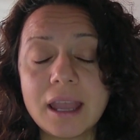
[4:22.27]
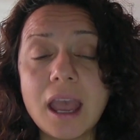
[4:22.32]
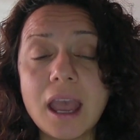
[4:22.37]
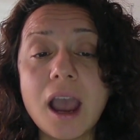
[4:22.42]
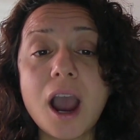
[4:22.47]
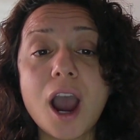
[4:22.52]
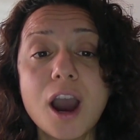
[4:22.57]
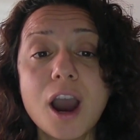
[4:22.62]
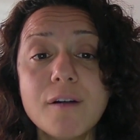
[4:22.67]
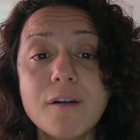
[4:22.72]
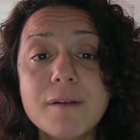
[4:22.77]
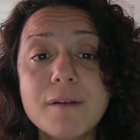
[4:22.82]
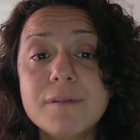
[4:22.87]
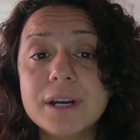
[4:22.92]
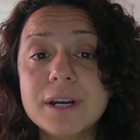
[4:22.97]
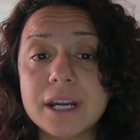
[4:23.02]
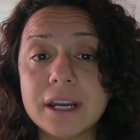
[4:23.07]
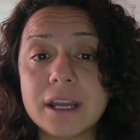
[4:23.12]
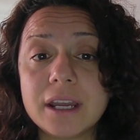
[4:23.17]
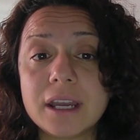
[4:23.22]
However,
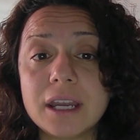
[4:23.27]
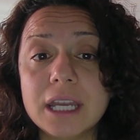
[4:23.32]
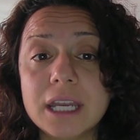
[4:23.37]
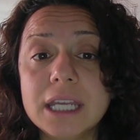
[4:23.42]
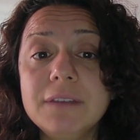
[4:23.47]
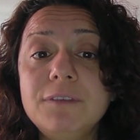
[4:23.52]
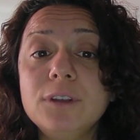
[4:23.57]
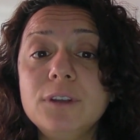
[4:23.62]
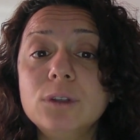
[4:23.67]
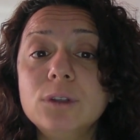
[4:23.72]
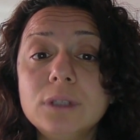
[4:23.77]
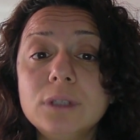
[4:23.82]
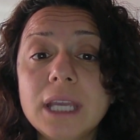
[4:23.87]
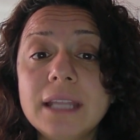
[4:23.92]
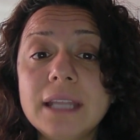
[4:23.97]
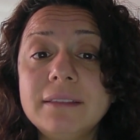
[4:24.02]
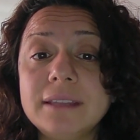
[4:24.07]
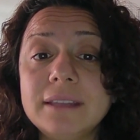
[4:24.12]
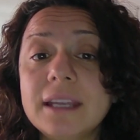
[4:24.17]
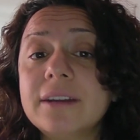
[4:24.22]
if you look at
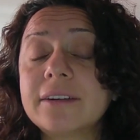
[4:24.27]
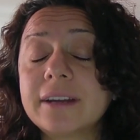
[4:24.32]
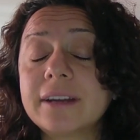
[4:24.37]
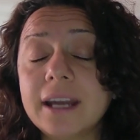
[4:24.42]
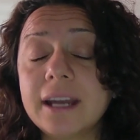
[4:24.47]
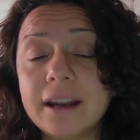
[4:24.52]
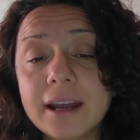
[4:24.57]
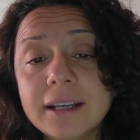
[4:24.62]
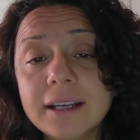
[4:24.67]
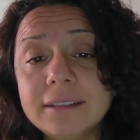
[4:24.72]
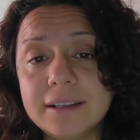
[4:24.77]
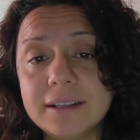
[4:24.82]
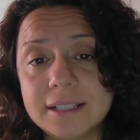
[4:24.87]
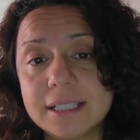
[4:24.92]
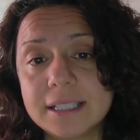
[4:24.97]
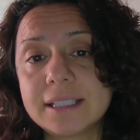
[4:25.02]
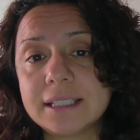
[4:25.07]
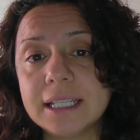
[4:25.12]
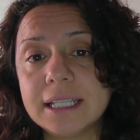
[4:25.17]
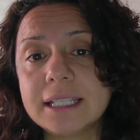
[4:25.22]
their
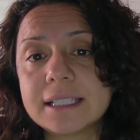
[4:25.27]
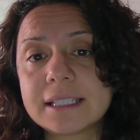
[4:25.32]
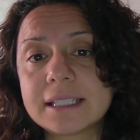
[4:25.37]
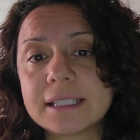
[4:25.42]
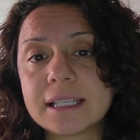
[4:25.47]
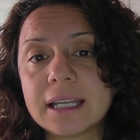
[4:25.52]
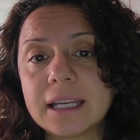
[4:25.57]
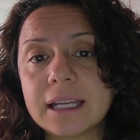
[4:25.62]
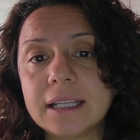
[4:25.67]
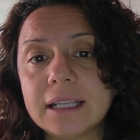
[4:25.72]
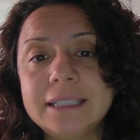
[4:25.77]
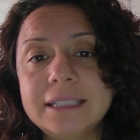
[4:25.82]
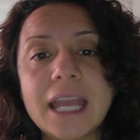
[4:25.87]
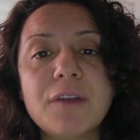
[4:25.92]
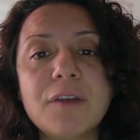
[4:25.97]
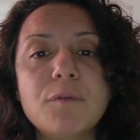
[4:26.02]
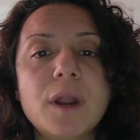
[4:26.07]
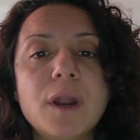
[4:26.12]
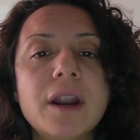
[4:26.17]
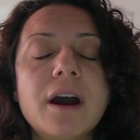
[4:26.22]
characteristics, they
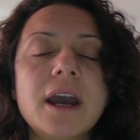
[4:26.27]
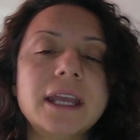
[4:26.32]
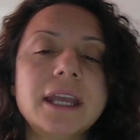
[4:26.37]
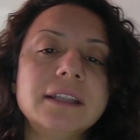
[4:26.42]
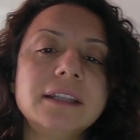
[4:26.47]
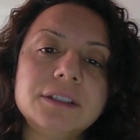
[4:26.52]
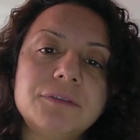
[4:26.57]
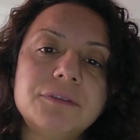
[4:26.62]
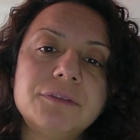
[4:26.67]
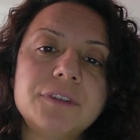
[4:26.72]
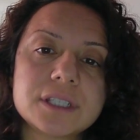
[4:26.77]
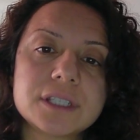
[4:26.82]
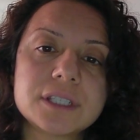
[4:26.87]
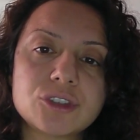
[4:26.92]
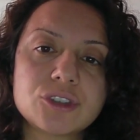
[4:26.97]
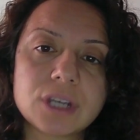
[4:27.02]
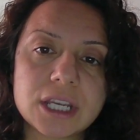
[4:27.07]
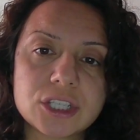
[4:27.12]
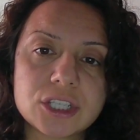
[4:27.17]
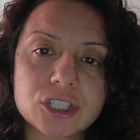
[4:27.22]
vary in different
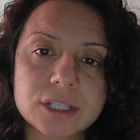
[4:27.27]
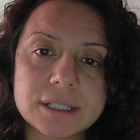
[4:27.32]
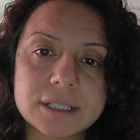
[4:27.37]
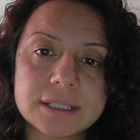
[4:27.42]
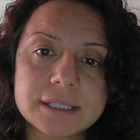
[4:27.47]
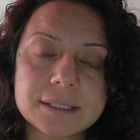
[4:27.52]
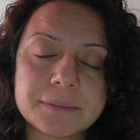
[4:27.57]
situations.